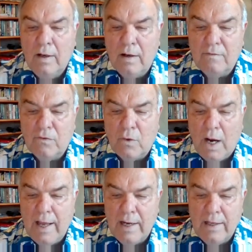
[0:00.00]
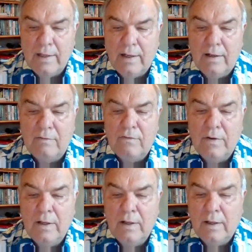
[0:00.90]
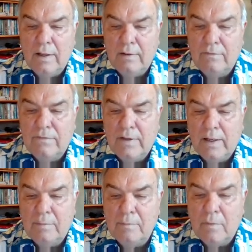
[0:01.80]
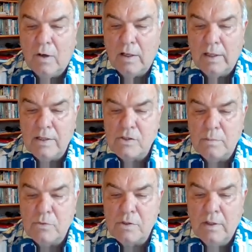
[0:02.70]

a variety of organisms,